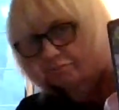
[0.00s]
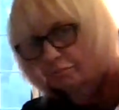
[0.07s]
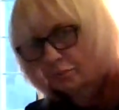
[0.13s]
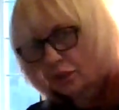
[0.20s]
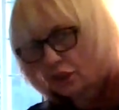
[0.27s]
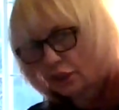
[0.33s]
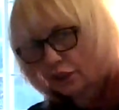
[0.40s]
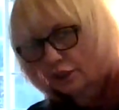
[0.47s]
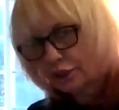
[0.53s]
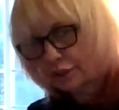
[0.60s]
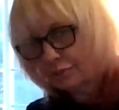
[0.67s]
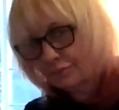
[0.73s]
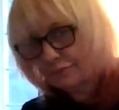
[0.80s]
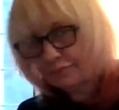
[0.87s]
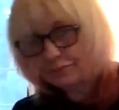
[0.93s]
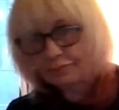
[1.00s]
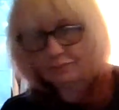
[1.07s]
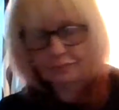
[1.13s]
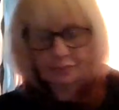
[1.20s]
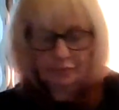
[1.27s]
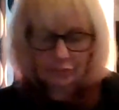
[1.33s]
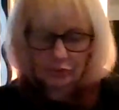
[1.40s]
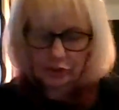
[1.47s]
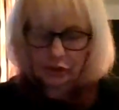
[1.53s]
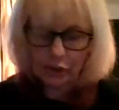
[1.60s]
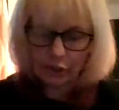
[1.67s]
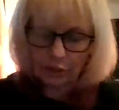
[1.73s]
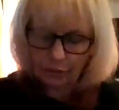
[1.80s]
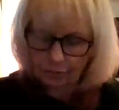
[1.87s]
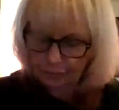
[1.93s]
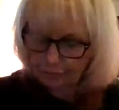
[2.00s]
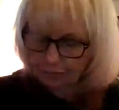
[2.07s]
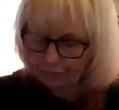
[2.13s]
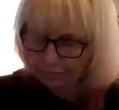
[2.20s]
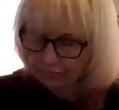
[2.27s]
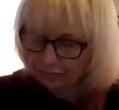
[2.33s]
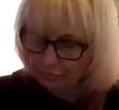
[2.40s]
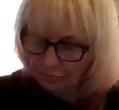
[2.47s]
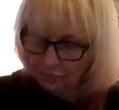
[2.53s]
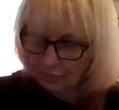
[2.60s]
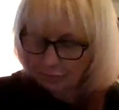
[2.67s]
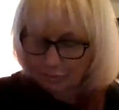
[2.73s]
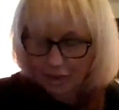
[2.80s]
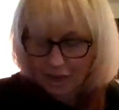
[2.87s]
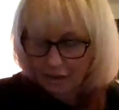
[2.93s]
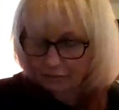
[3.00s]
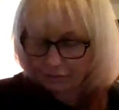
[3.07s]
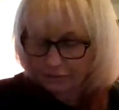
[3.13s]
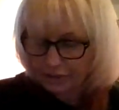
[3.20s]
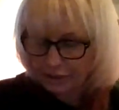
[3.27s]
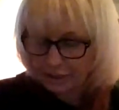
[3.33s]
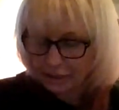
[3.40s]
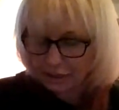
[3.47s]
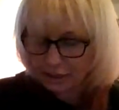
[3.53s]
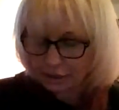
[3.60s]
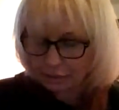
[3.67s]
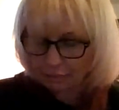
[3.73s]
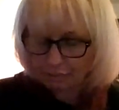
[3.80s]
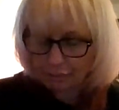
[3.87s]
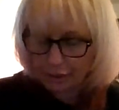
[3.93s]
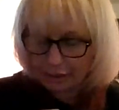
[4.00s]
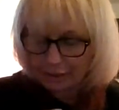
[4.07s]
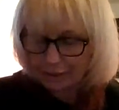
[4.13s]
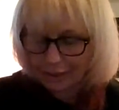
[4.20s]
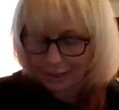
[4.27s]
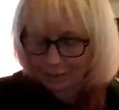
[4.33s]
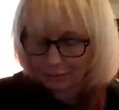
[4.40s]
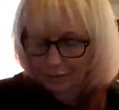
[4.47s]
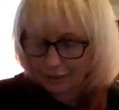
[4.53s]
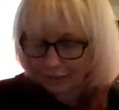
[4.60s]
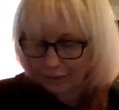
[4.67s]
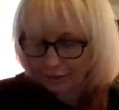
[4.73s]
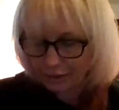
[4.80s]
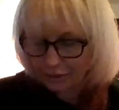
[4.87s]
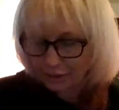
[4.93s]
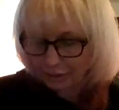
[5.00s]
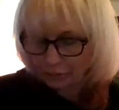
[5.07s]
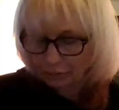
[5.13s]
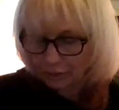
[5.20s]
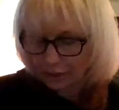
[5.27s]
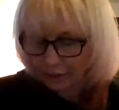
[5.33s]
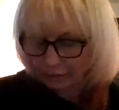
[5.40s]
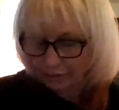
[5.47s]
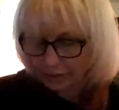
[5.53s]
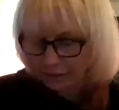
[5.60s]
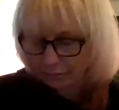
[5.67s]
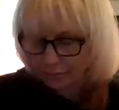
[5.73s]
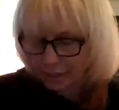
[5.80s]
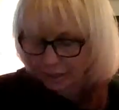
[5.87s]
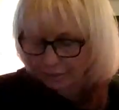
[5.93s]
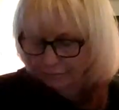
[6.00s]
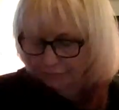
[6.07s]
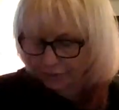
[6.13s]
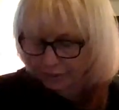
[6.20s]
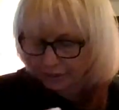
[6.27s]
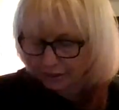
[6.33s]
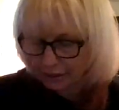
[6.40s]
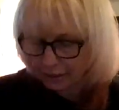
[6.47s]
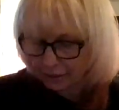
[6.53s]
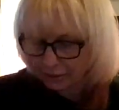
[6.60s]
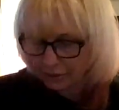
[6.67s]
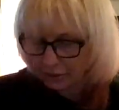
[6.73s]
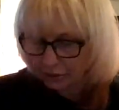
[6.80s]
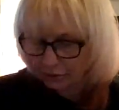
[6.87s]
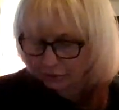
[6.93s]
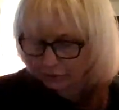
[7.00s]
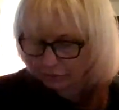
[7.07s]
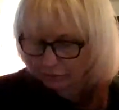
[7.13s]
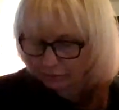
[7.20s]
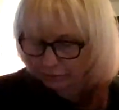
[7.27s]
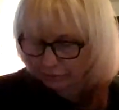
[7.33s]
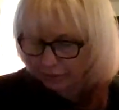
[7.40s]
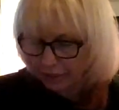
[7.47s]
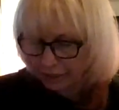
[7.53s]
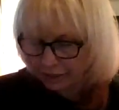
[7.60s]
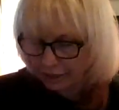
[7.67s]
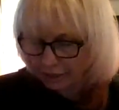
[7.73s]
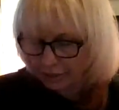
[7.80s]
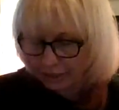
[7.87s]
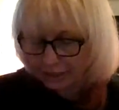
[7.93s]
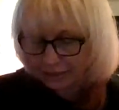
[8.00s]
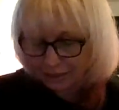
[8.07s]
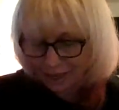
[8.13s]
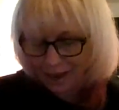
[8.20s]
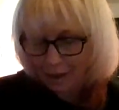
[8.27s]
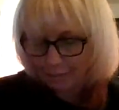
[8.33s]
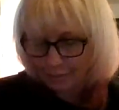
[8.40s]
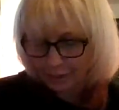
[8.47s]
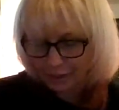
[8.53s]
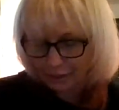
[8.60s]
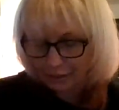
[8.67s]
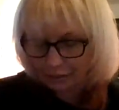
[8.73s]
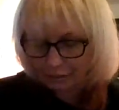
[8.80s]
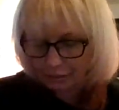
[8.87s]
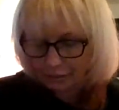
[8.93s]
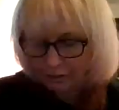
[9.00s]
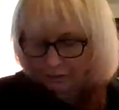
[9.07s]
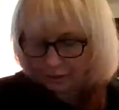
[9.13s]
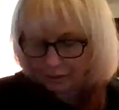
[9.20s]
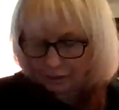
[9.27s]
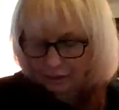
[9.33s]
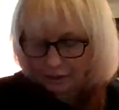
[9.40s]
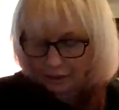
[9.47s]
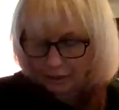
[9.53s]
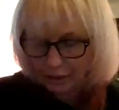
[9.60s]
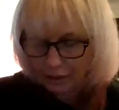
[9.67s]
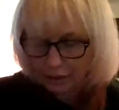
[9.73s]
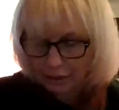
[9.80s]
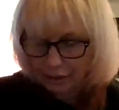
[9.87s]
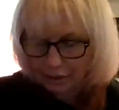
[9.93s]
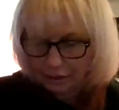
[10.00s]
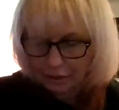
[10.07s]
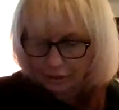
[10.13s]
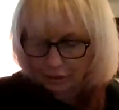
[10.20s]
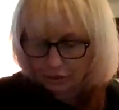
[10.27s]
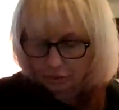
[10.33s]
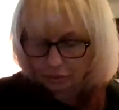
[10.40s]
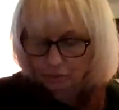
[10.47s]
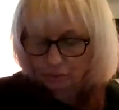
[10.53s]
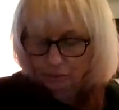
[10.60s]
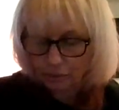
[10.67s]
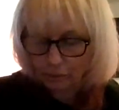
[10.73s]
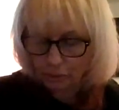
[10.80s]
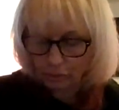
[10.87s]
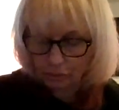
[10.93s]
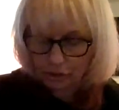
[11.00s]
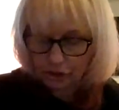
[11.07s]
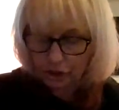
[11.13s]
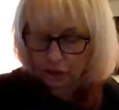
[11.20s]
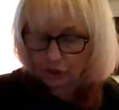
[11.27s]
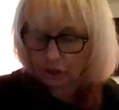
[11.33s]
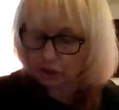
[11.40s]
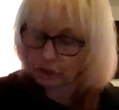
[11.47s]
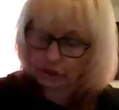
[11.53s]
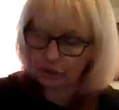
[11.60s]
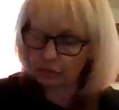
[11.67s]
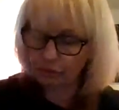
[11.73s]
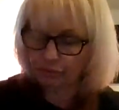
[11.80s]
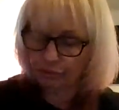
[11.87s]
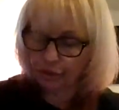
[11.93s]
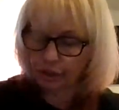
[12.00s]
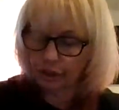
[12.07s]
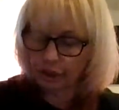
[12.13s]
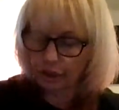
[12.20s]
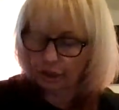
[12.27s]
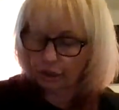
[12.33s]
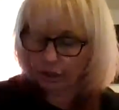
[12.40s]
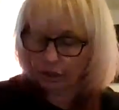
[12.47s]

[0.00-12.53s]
Magician. So, manifestation big time here. Whatever this manifesting is that you're doing right now, it's happening. The truth shall set you free.